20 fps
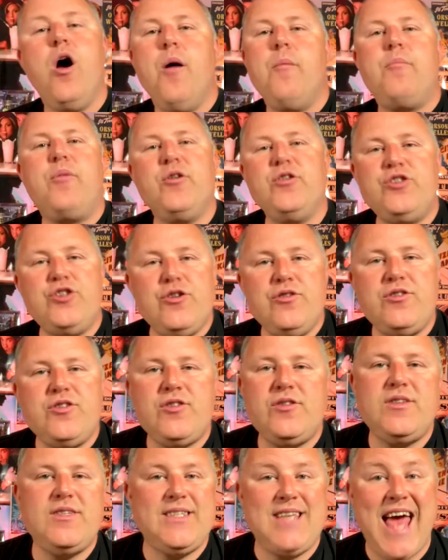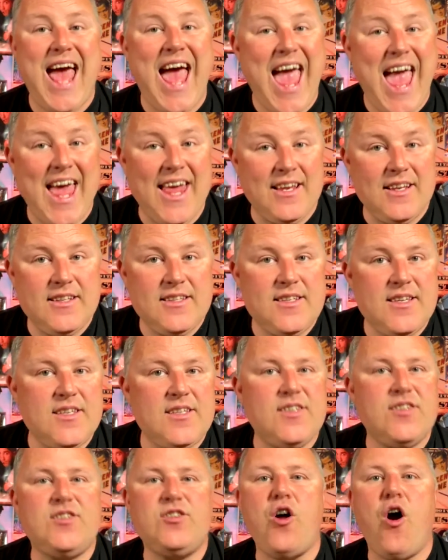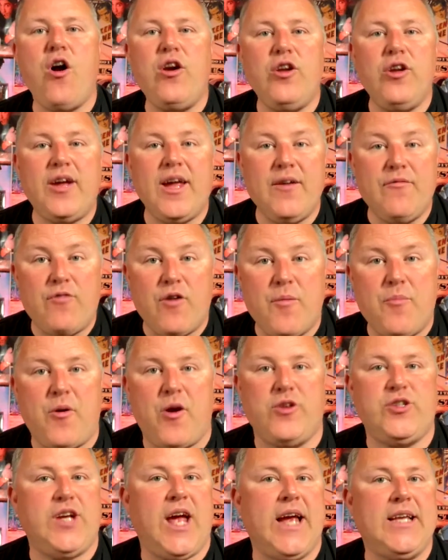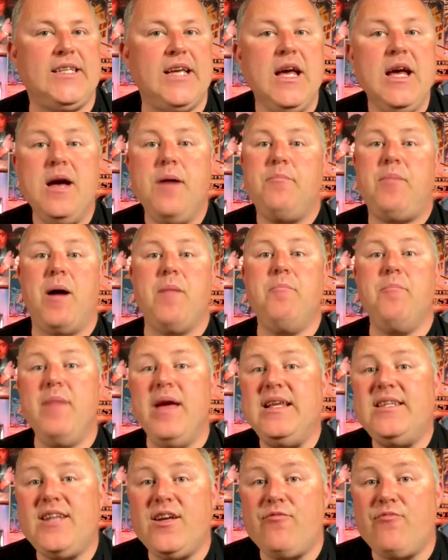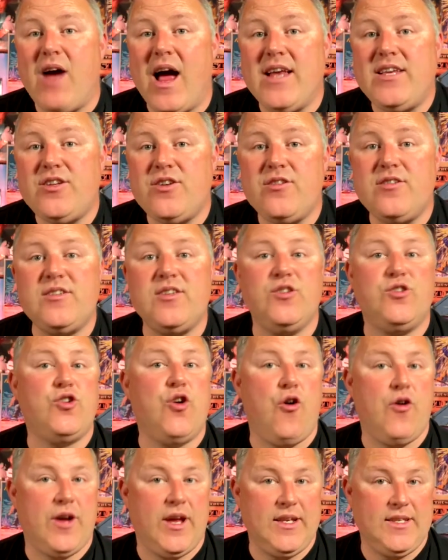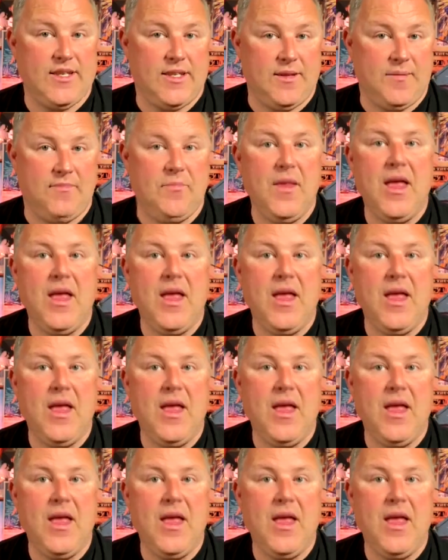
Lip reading: Producers tend to start looking for a project by meeting writers and talking to them.